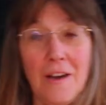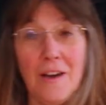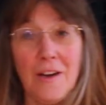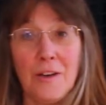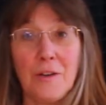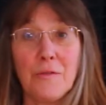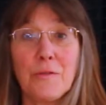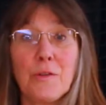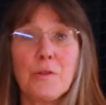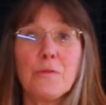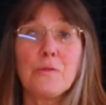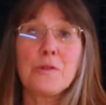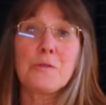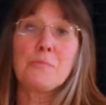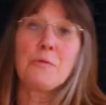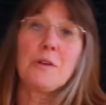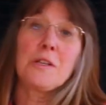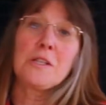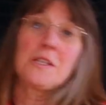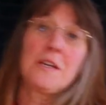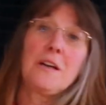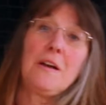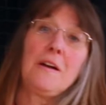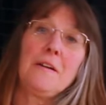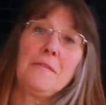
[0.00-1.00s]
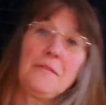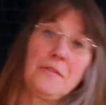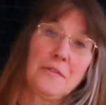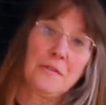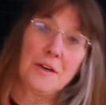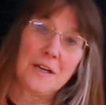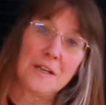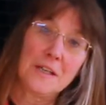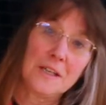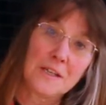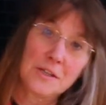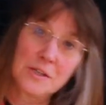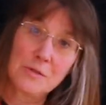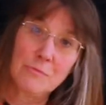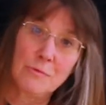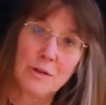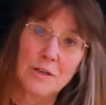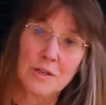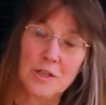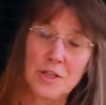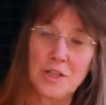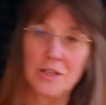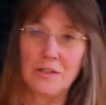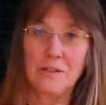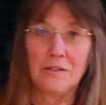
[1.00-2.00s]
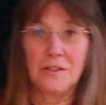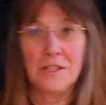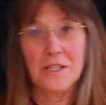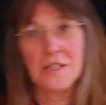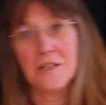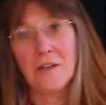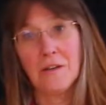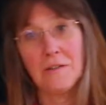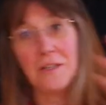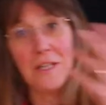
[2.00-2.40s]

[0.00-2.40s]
And of course, what's life-threatening to one child is not